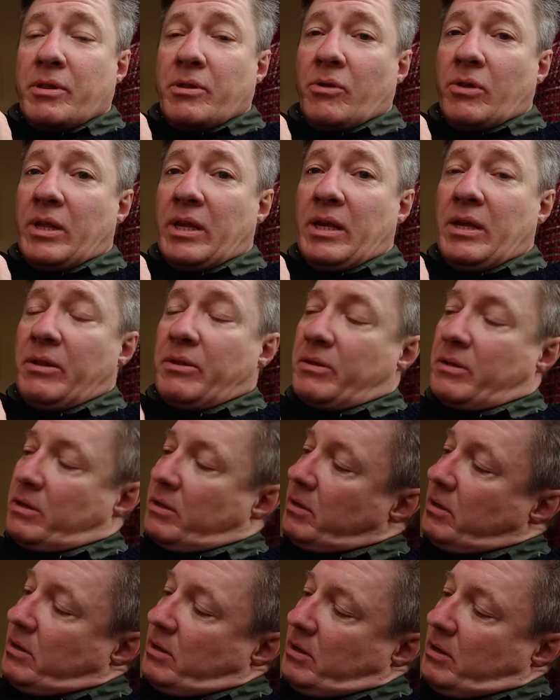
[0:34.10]
on the east.
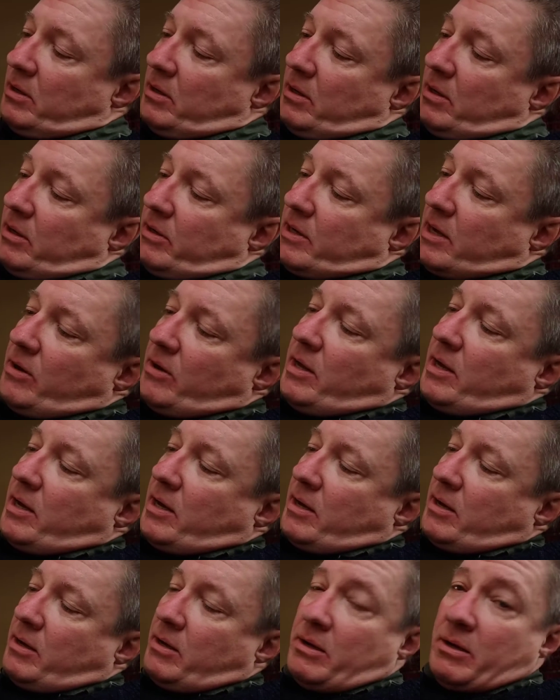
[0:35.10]
And down
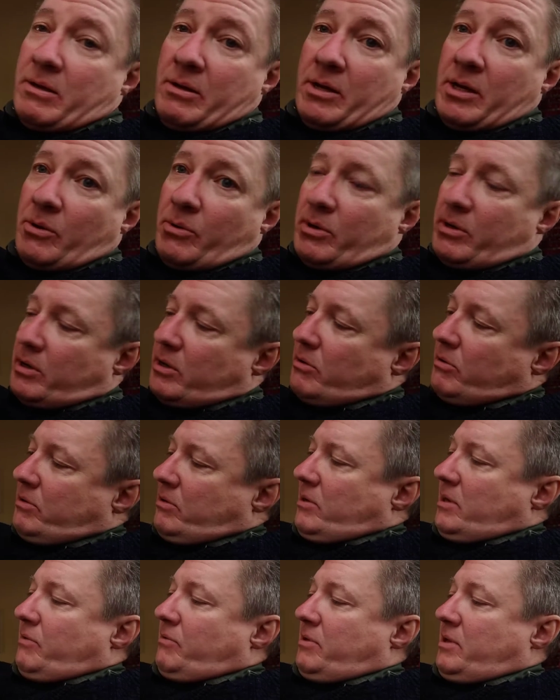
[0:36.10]
here, no one knows
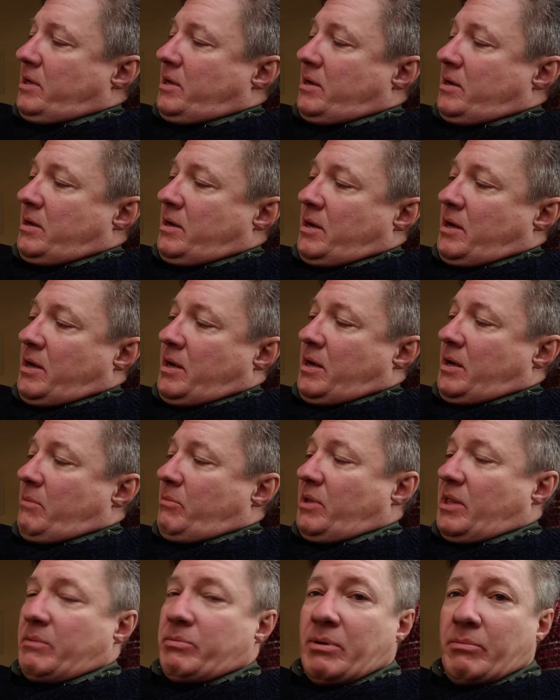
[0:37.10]
who lives here,
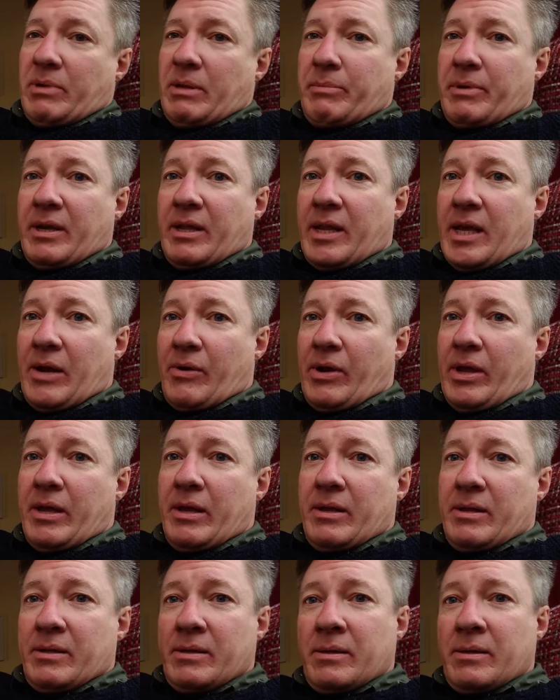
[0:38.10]
but they're probably big and hairy.